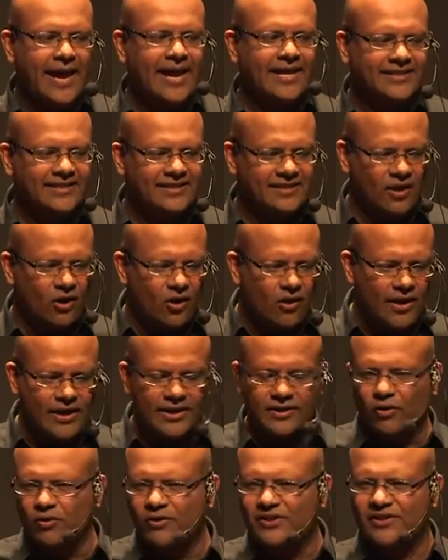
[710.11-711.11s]

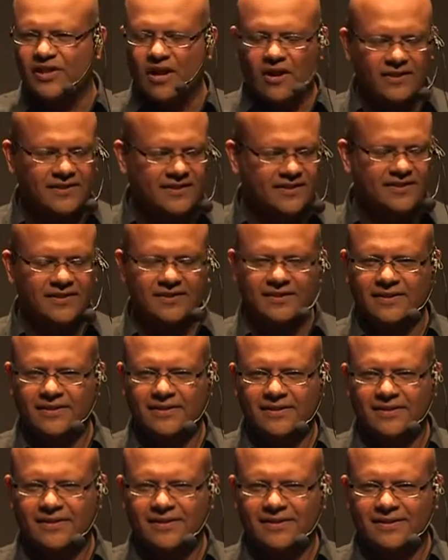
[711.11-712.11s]
It all starts
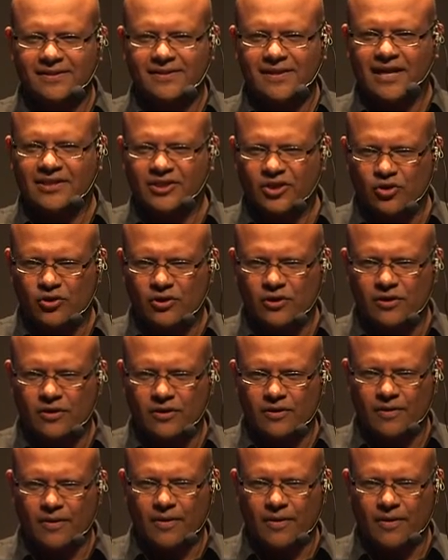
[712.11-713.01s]
at school.